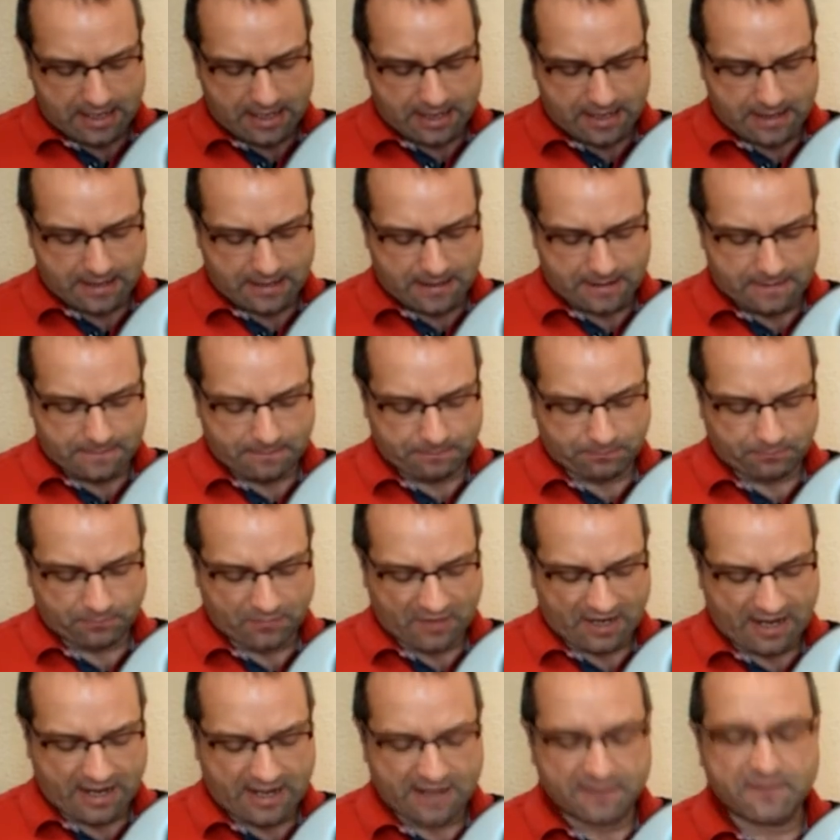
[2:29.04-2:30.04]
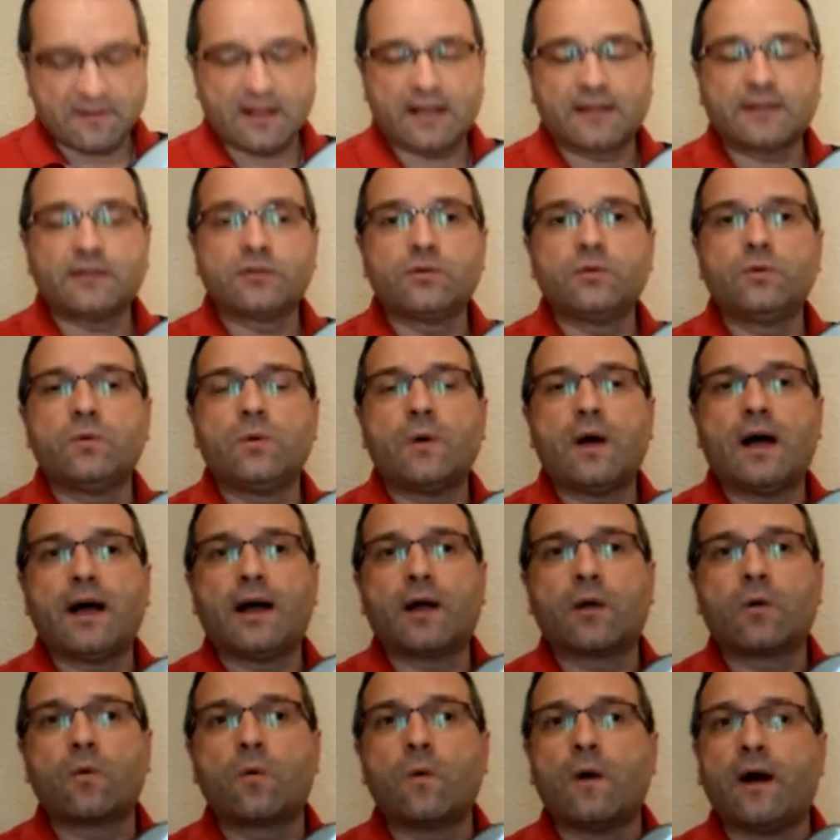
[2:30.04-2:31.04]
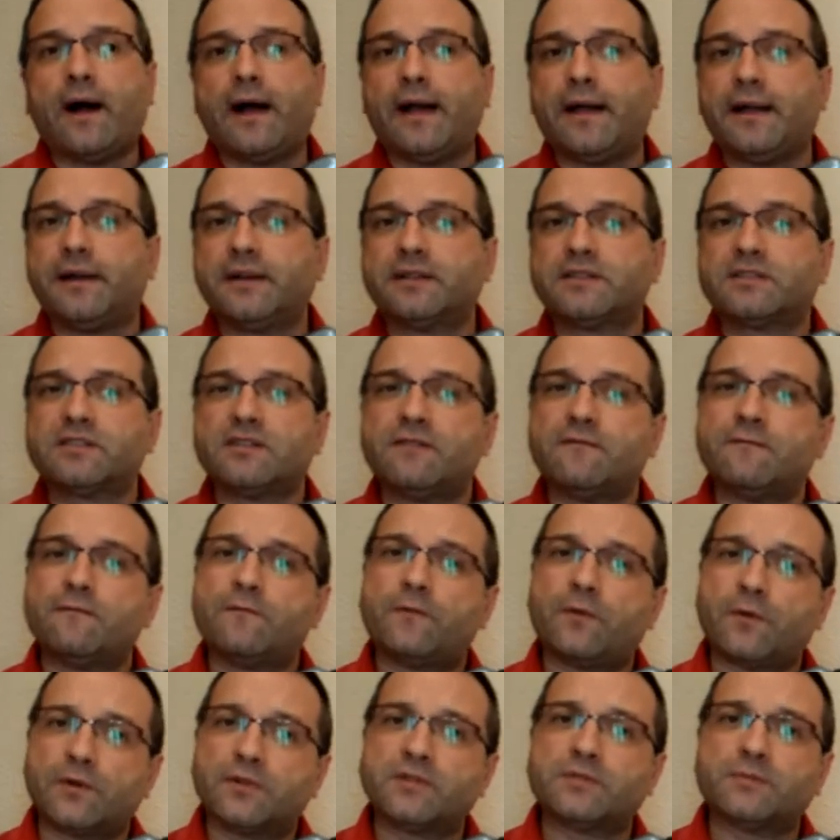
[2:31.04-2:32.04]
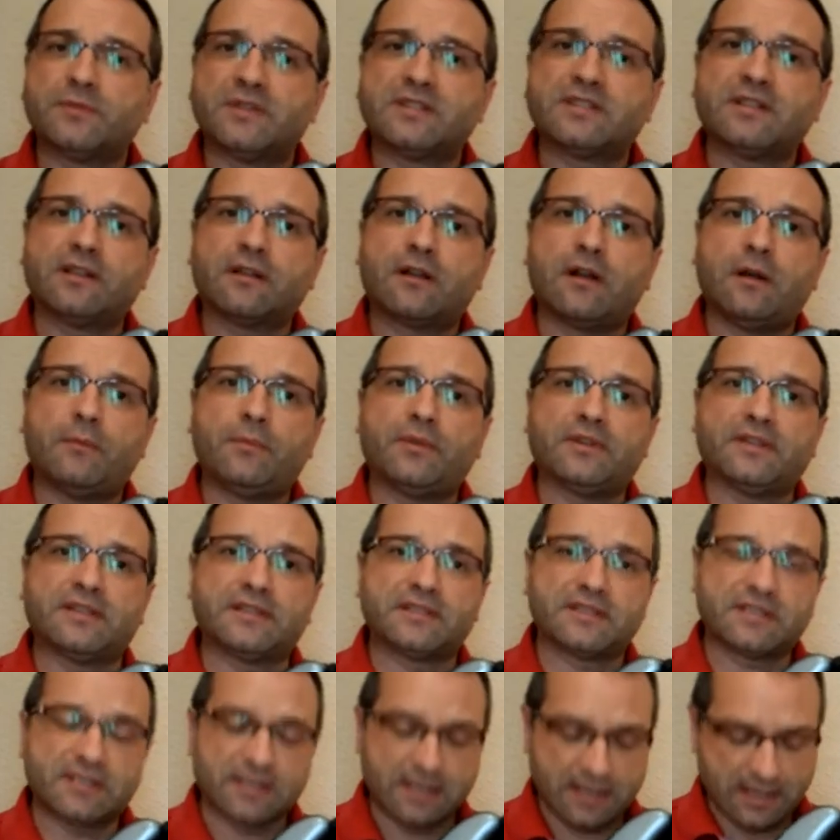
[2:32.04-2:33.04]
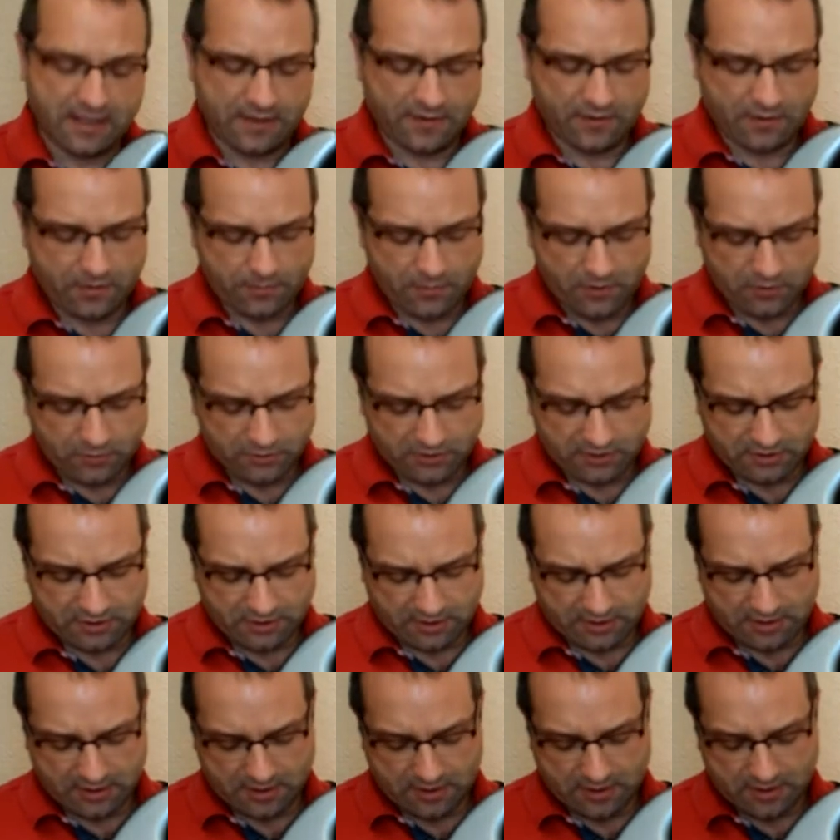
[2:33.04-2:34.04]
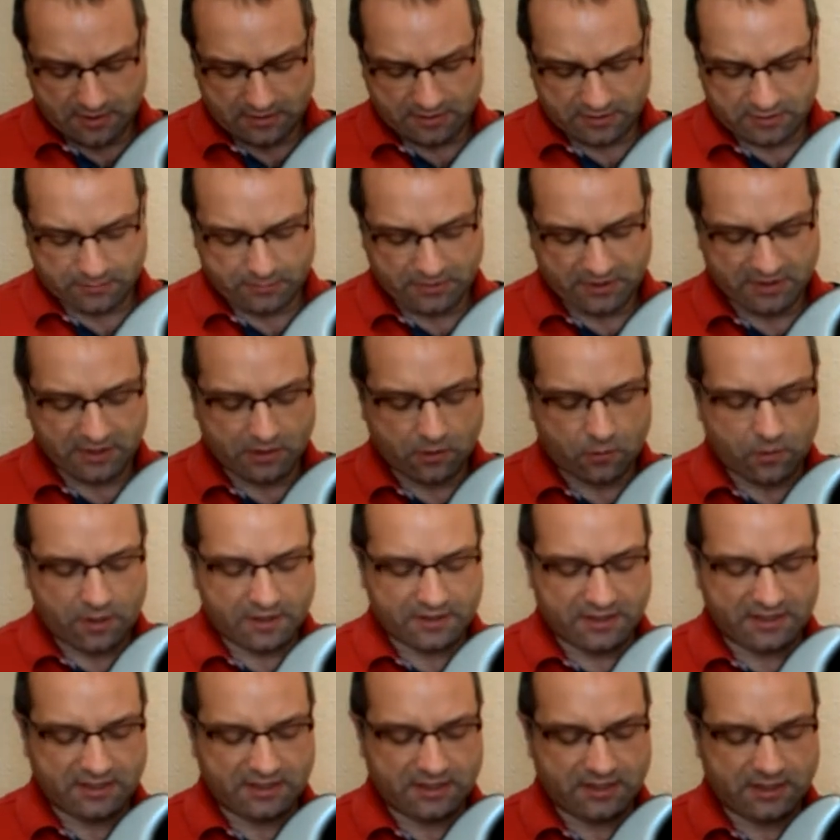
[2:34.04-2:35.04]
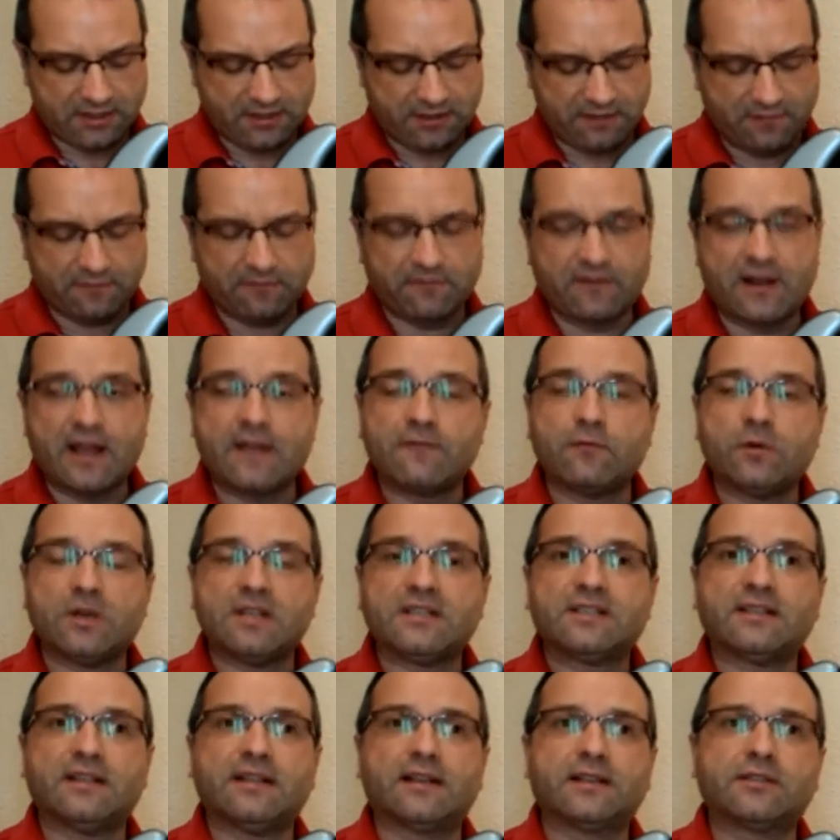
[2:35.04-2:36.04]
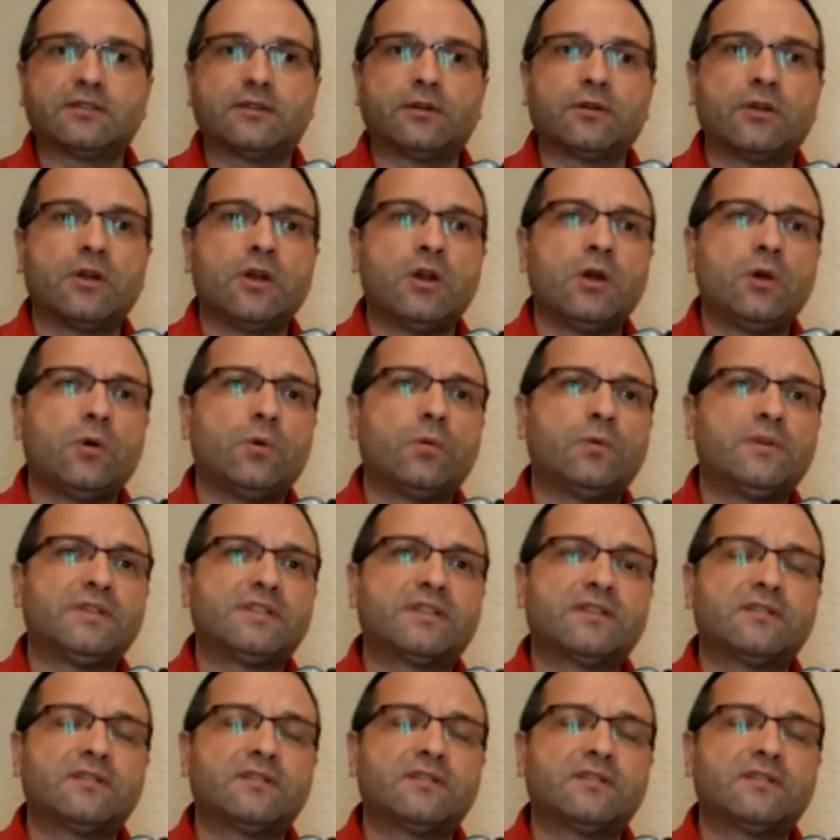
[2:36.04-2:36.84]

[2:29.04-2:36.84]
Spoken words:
I've had to acquire some very special components. The most special one is the 5-way selector, which